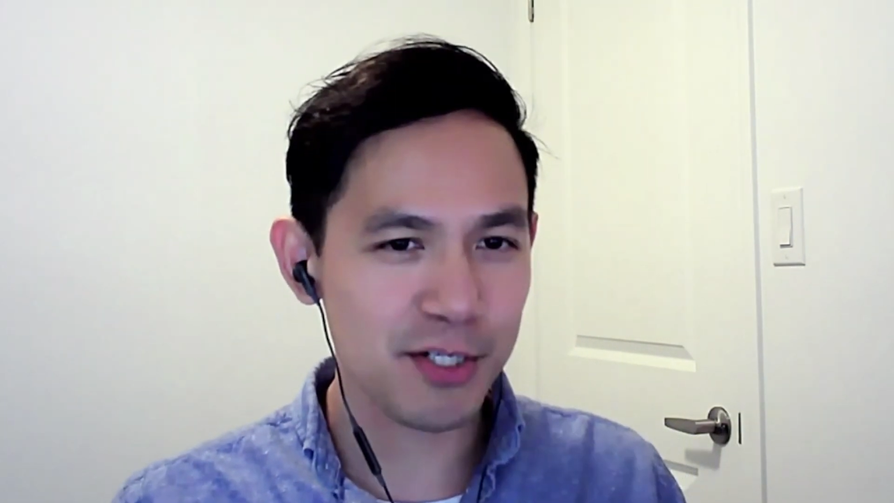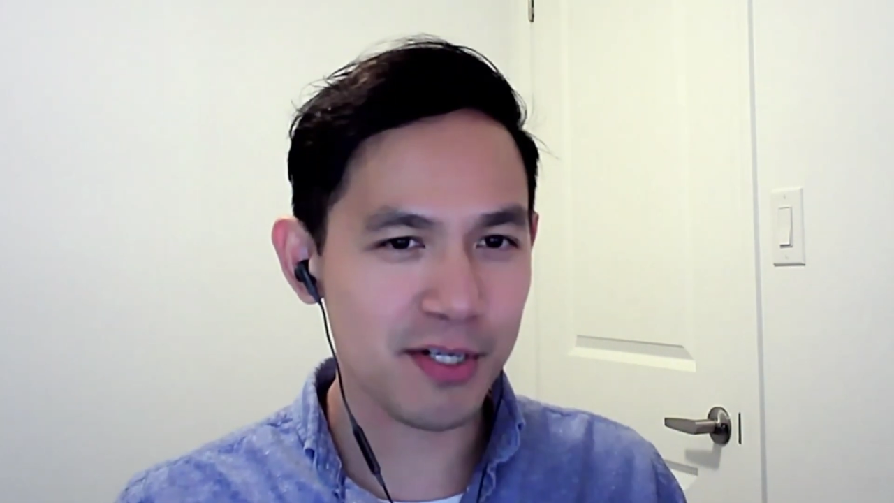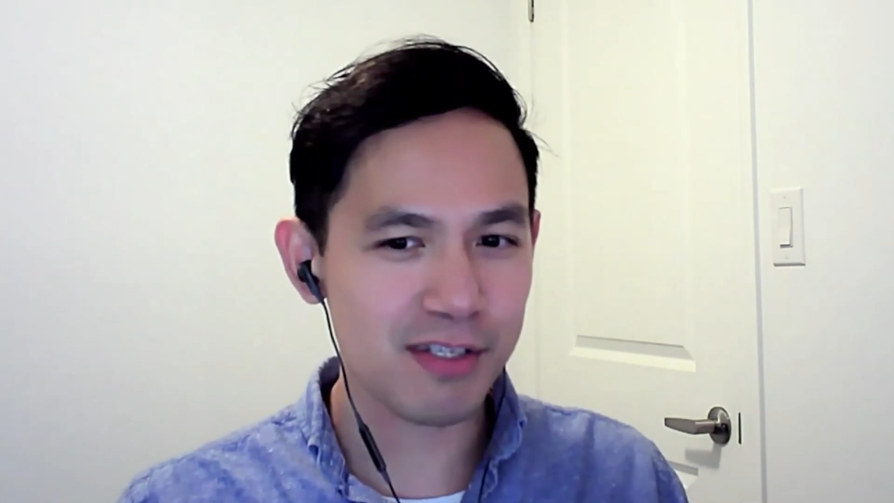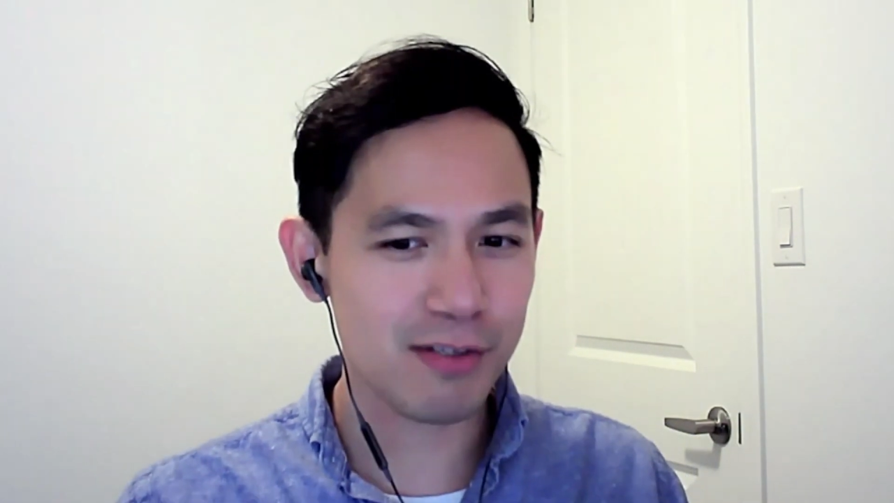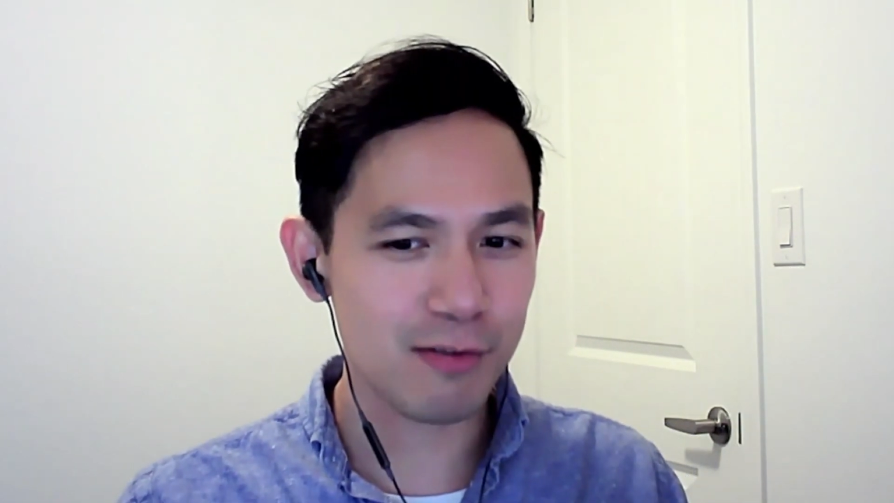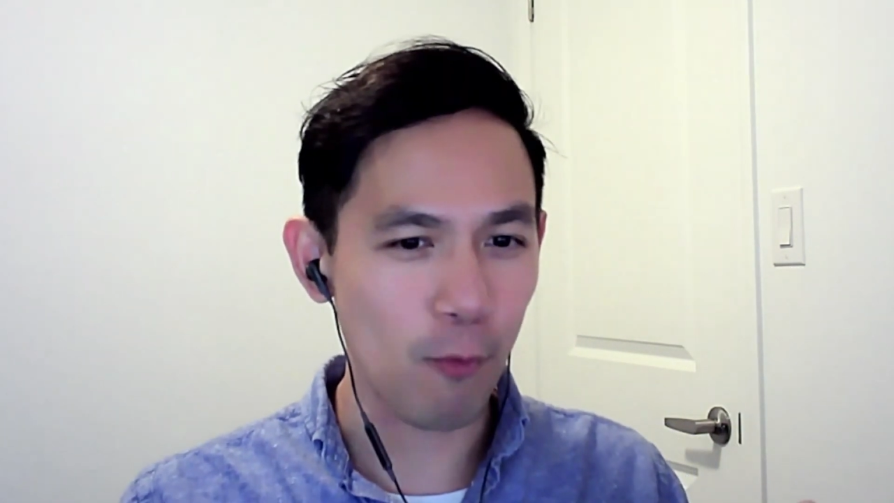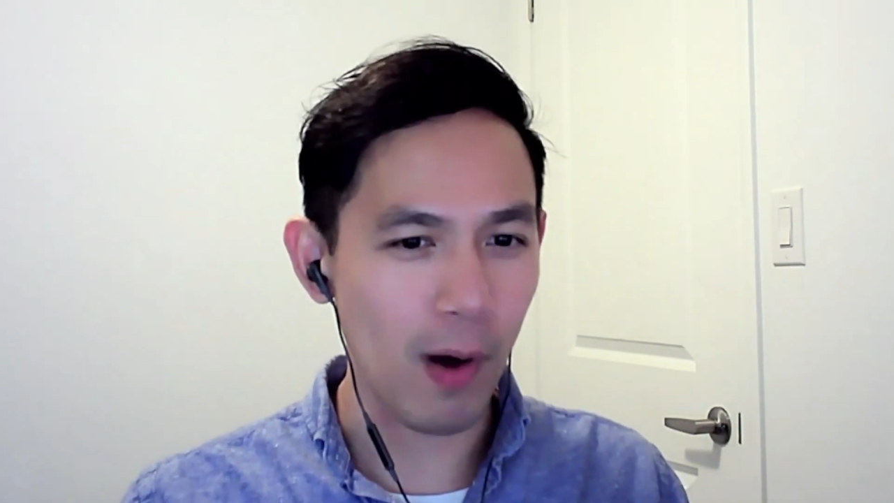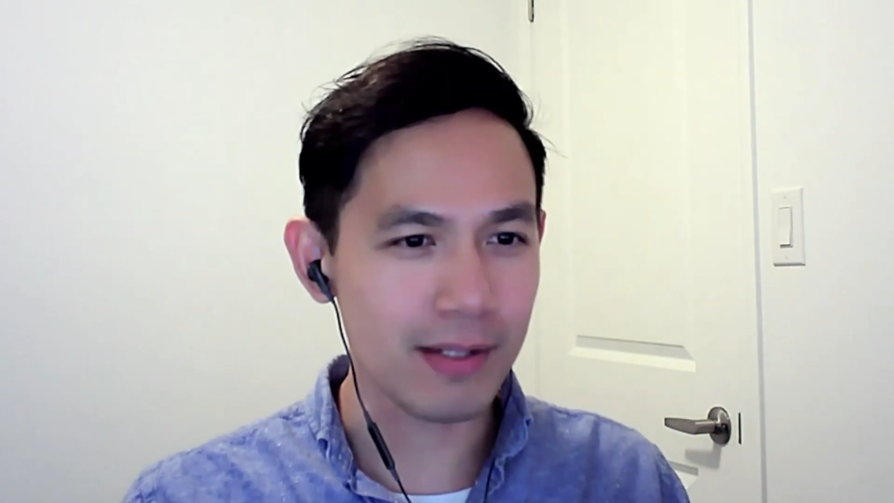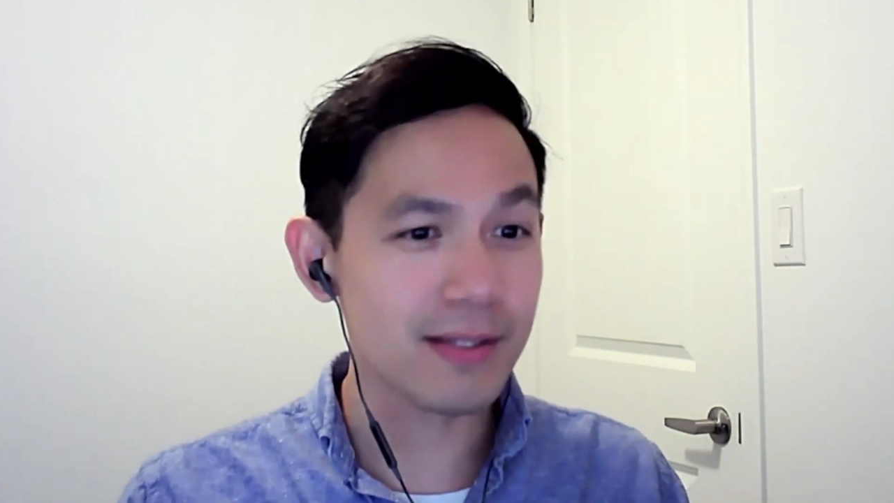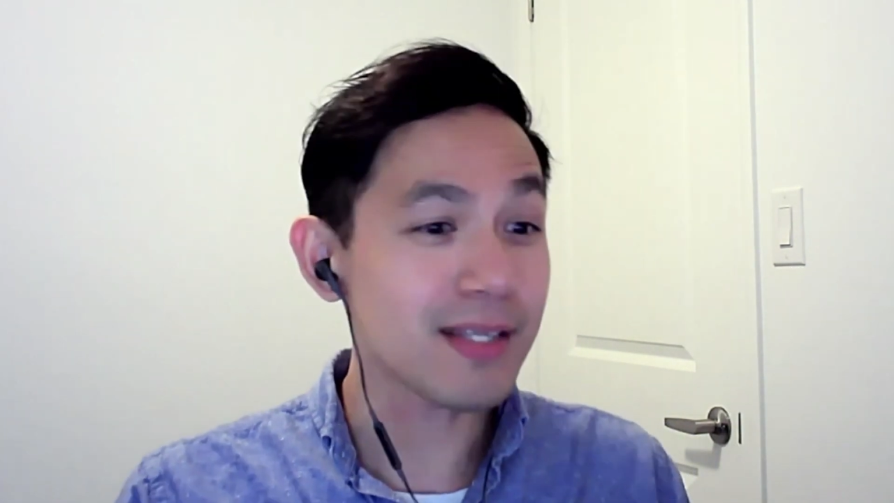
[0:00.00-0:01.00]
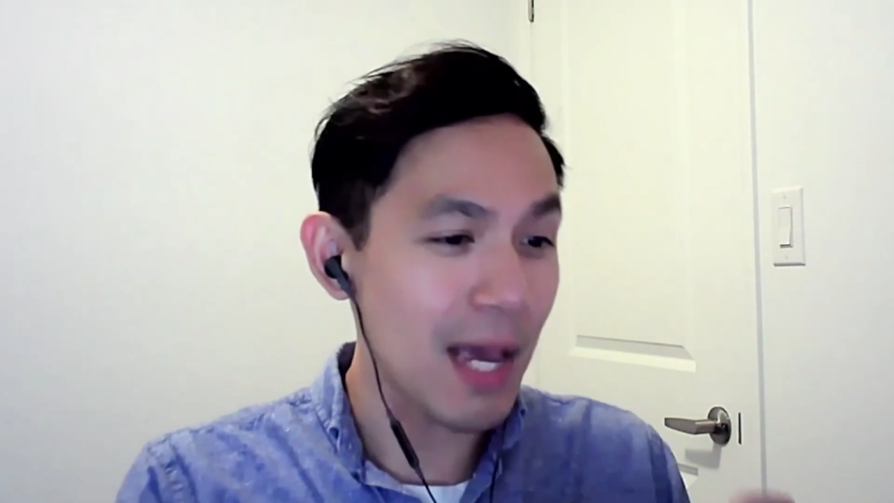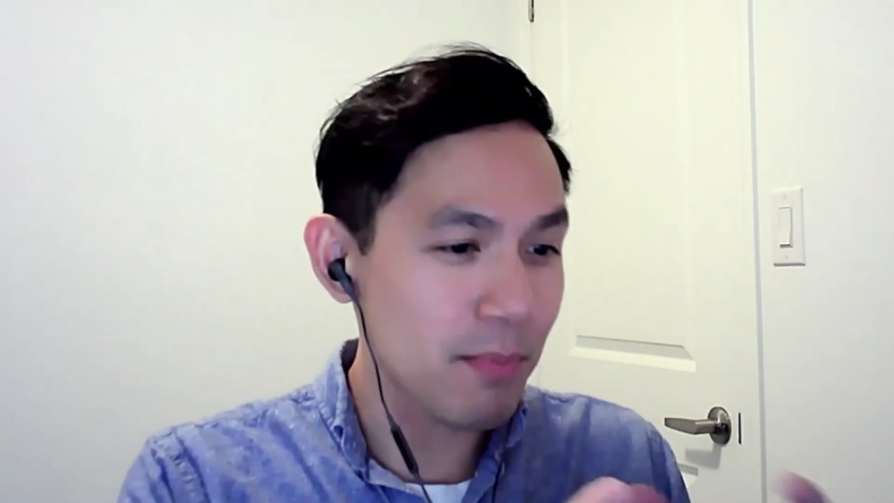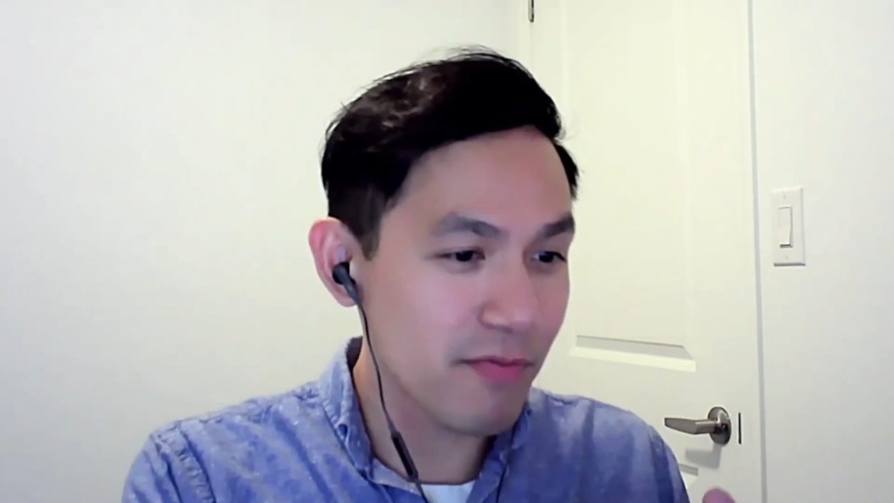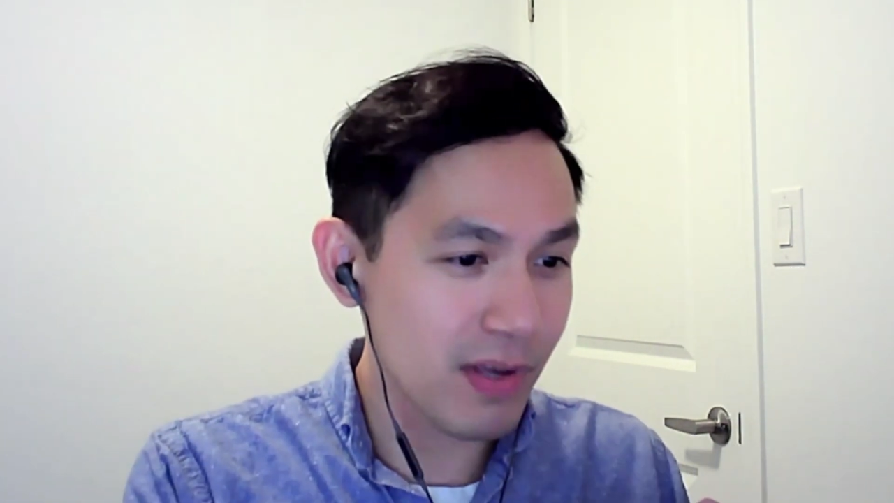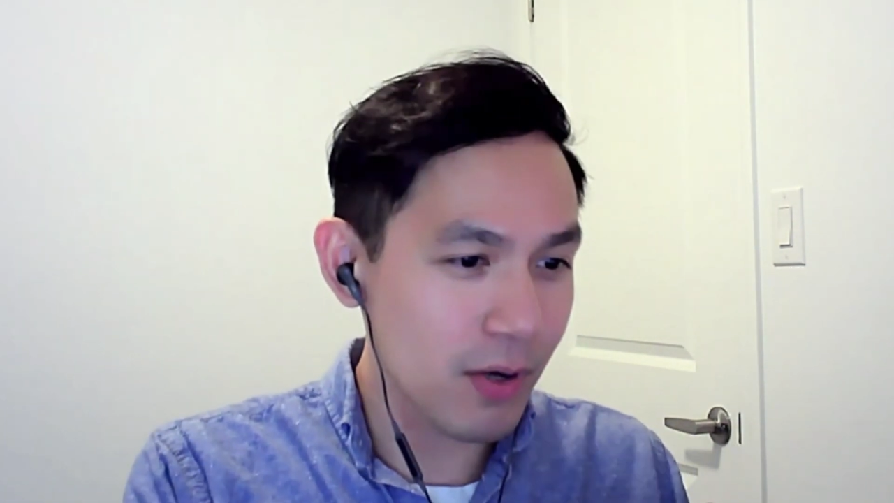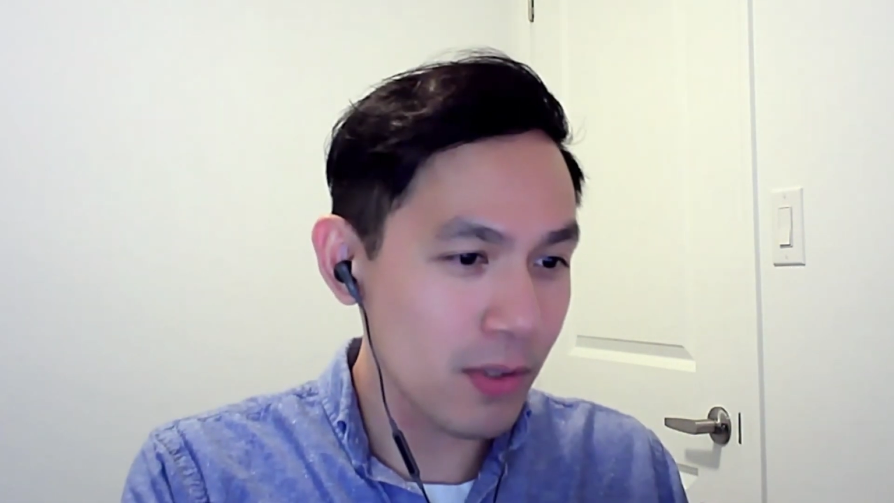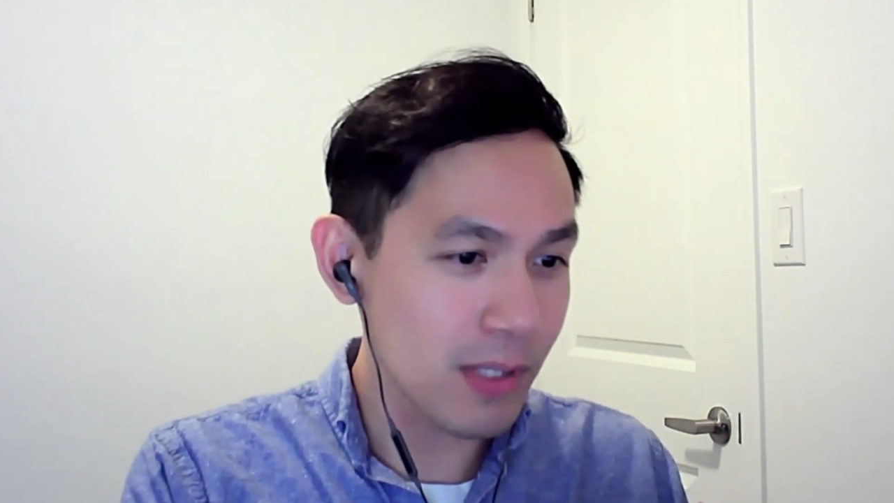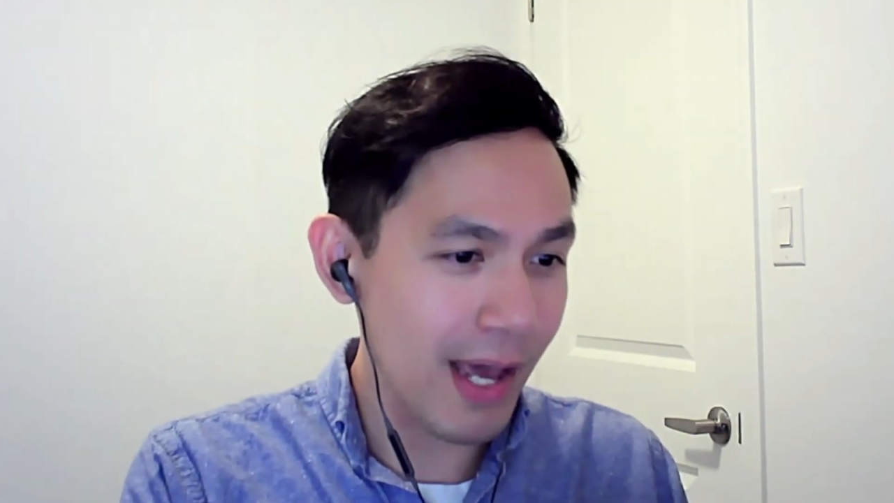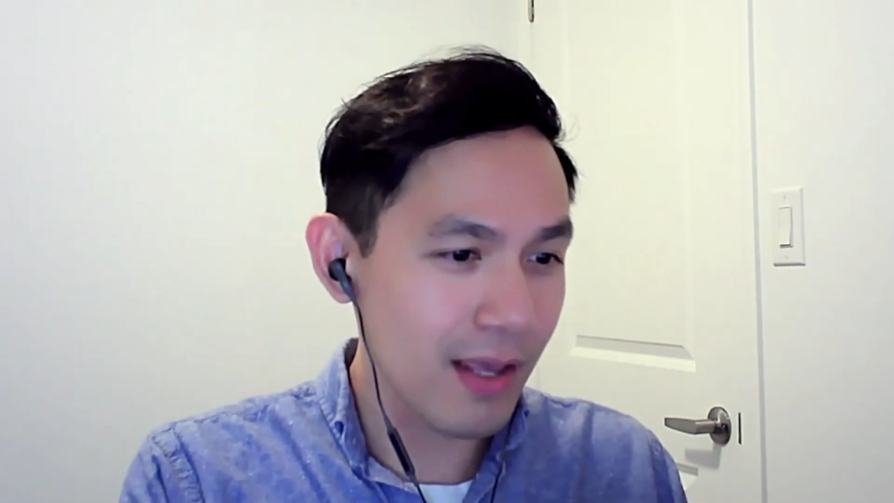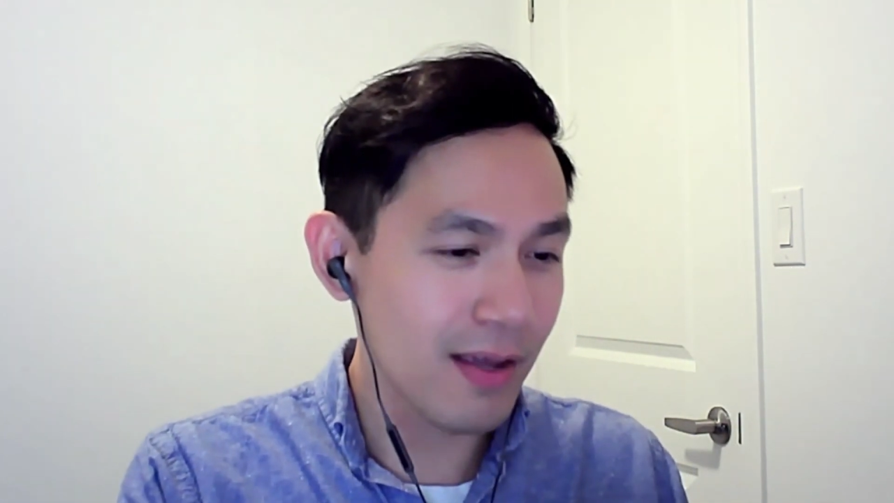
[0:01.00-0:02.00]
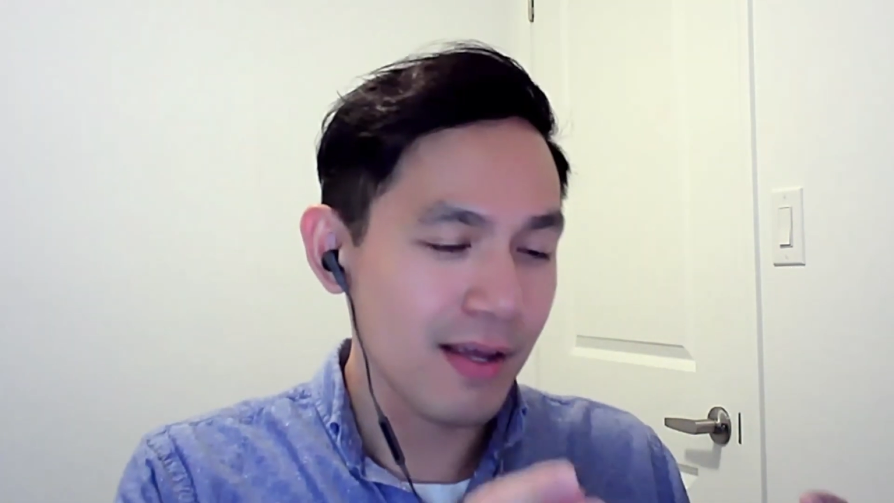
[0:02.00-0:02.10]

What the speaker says: just one type of E. coli.